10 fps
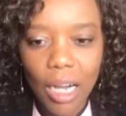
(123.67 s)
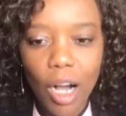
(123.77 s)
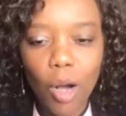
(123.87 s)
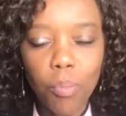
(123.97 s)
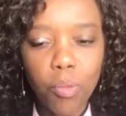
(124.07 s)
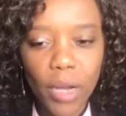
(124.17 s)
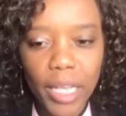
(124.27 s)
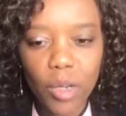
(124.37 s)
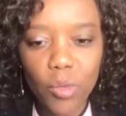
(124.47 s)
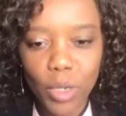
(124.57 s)

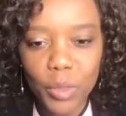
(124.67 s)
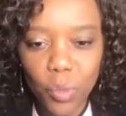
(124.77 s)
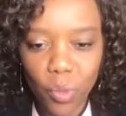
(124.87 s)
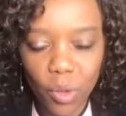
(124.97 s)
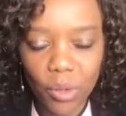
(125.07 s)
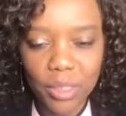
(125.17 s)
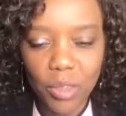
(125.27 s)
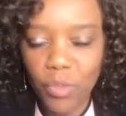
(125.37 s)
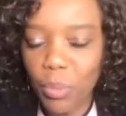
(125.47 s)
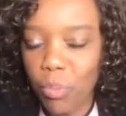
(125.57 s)
employees around the world.
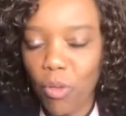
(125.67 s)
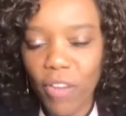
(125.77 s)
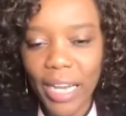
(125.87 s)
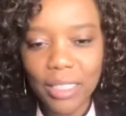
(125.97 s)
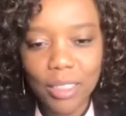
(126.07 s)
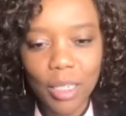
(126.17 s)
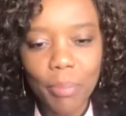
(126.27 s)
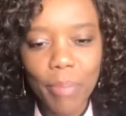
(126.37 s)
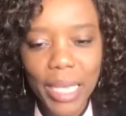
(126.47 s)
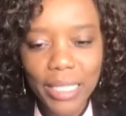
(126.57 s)
We provide
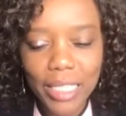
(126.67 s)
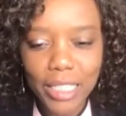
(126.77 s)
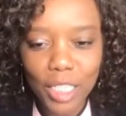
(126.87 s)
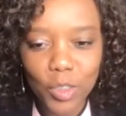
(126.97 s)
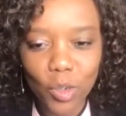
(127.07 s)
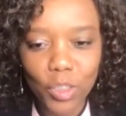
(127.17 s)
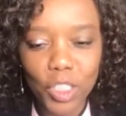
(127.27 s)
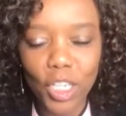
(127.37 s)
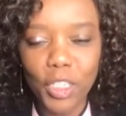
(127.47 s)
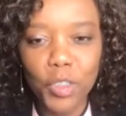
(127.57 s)
amazing
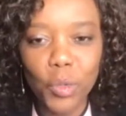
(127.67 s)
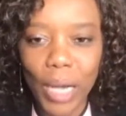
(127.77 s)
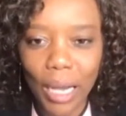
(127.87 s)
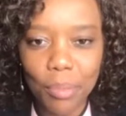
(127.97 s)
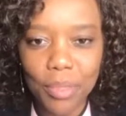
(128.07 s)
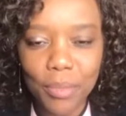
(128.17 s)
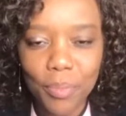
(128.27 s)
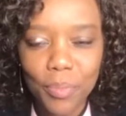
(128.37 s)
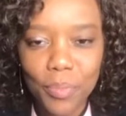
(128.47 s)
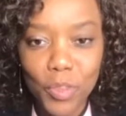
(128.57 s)
technology and new
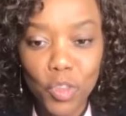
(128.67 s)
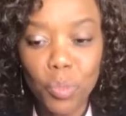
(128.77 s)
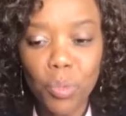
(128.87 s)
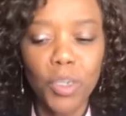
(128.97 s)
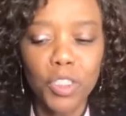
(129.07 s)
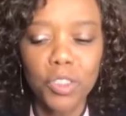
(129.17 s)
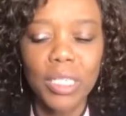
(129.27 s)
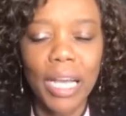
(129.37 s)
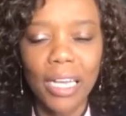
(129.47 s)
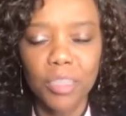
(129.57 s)
apps. So people
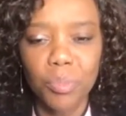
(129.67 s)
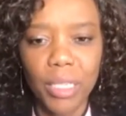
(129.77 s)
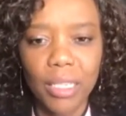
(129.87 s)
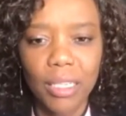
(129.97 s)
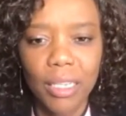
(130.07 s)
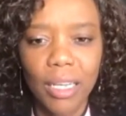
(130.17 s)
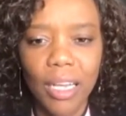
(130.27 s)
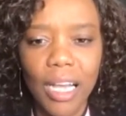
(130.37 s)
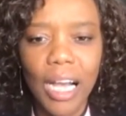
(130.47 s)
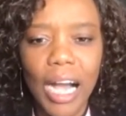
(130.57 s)
usually ask me,
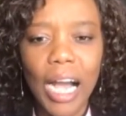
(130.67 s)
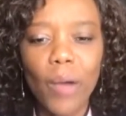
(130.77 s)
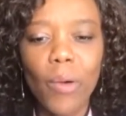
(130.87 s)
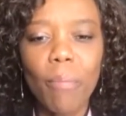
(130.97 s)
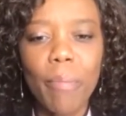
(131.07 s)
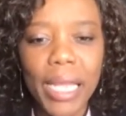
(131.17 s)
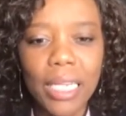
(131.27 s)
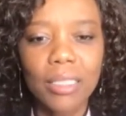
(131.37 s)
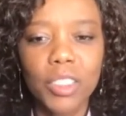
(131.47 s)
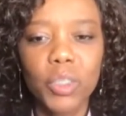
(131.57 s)
how I made
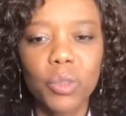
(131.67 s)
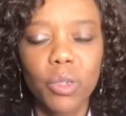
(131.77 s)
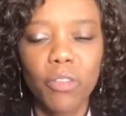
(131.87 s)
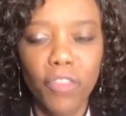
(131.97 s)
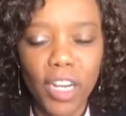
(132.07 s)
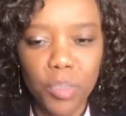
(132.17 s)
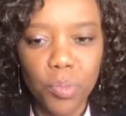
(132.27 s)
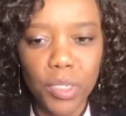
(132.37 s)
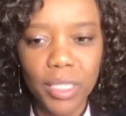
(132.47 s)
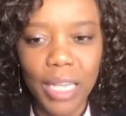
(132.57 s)
it to a vice
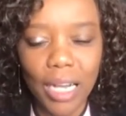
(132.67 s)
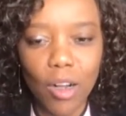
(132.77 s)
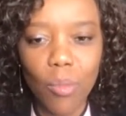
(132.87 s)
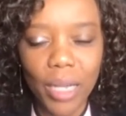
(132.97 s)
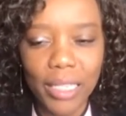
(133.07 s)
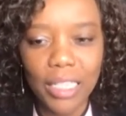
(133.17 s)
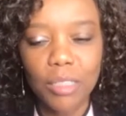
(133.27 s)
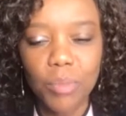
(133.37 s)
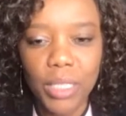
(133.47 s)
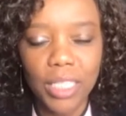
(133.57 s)
president at Comcast
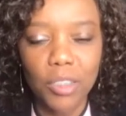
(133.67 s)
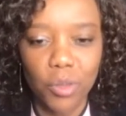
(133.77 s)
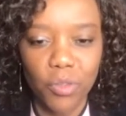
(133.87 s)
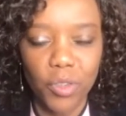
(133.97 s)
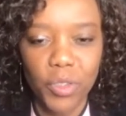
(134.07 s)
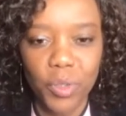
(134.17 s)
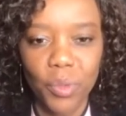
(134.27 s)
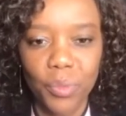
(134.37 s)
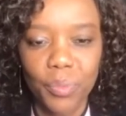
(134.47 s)
NBC Universal?